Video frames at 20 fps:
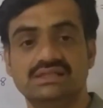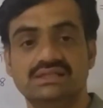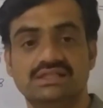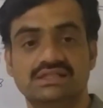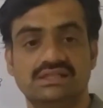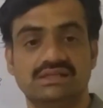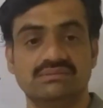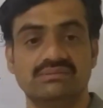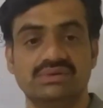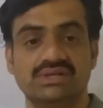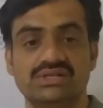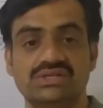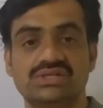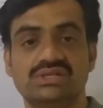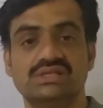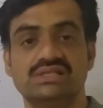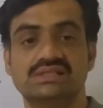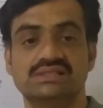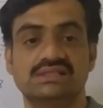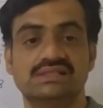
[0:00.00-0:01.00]
that the temperature
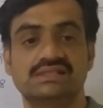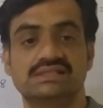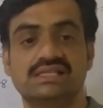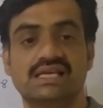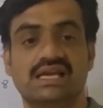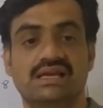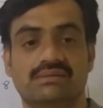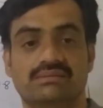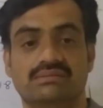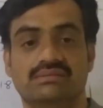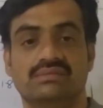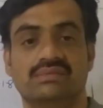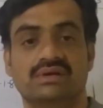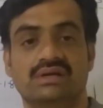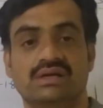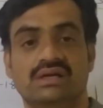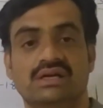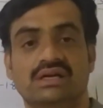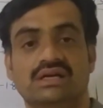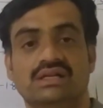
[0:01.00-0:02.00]
is the same.
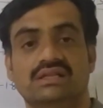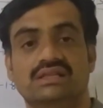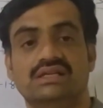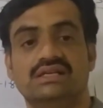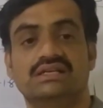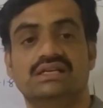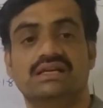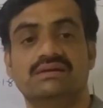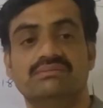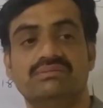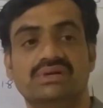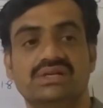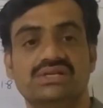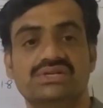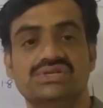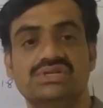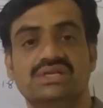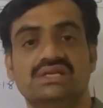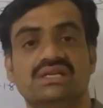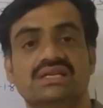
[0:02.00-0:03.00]
The
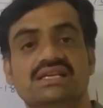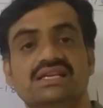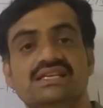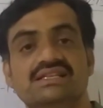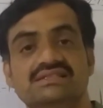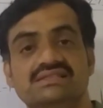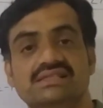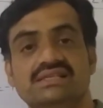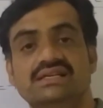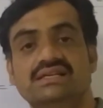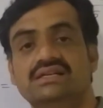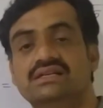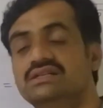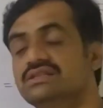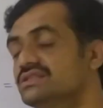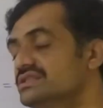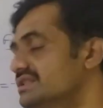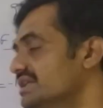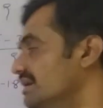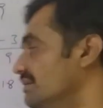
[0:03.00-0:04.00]
temperature is
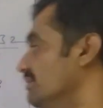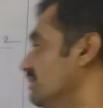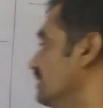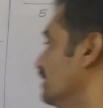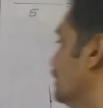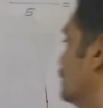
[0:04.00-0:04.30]
same.